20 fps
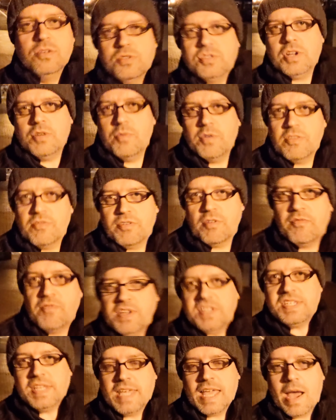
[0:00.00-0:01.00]
Starting with the
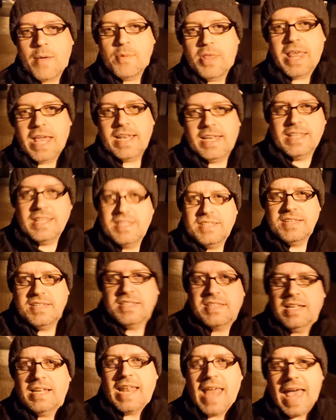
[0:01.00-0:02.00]
front-facing camera then, and this
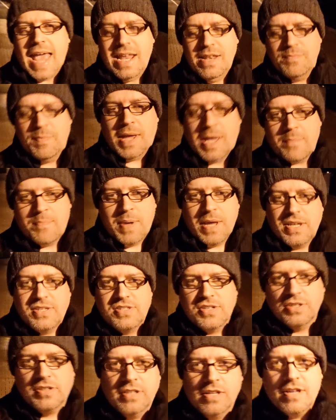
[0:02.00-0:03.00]
is an eight
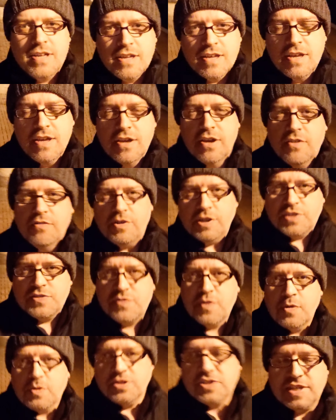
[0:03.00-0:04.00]
megapixel fixed
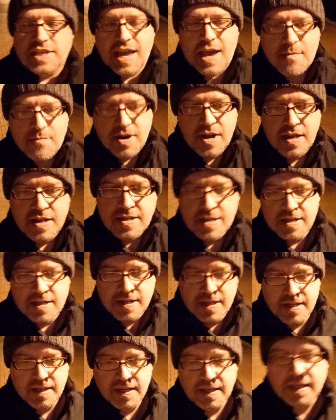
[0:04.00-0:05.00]
focus camera.
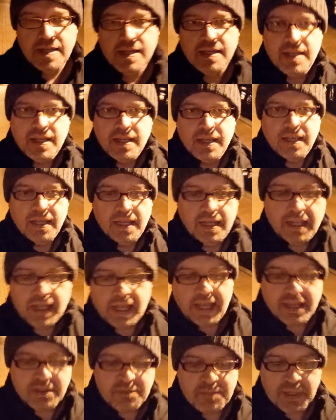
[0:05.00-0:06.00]

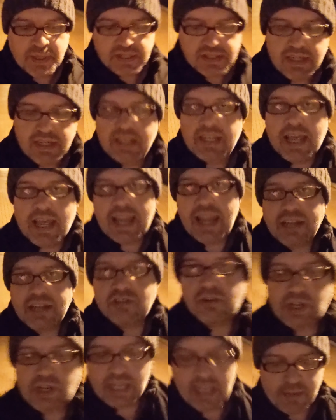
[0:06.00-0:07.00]
It has built-in
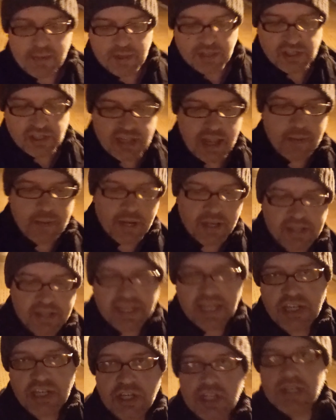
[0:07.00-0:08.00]
electronic image
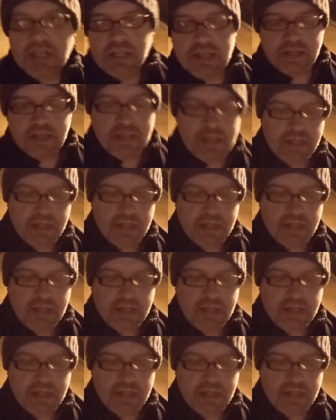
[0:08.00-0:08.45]
stabilization,